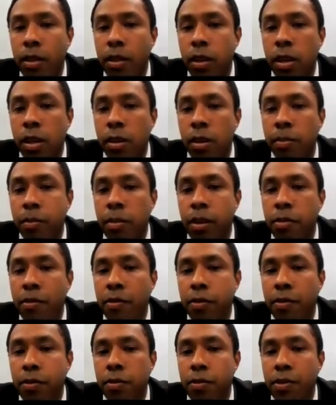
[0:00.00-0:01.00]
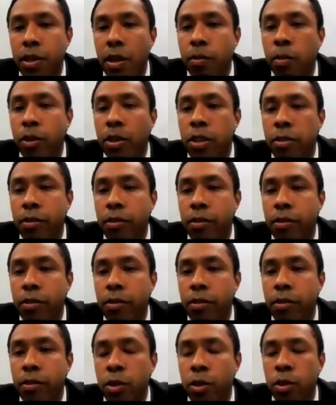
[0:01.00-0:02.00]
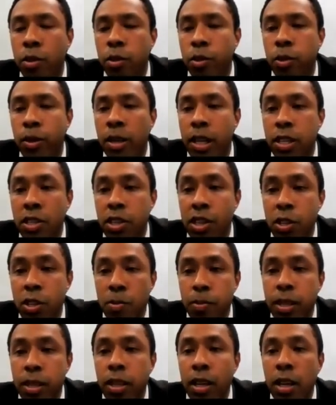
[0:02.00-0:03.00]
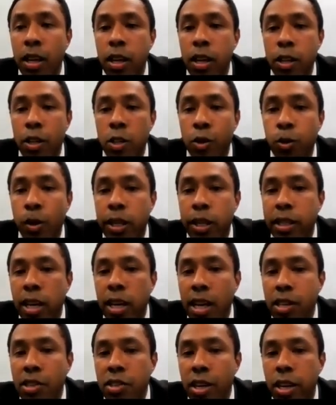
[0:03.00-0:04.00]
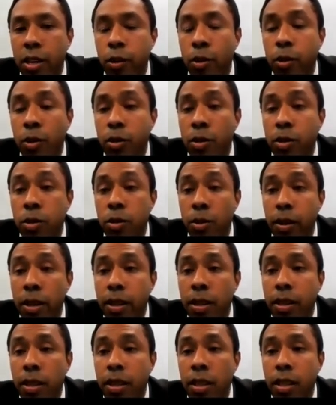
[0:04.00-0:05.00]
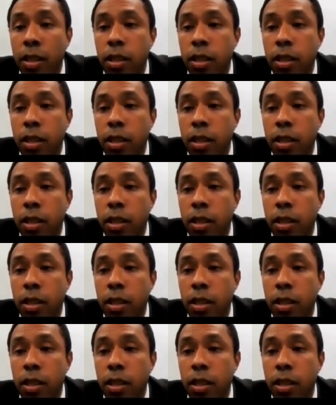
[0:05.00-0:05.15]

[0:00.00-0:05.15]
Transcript: If somebody relies on you to do an assessment, do a task, and you don't do it,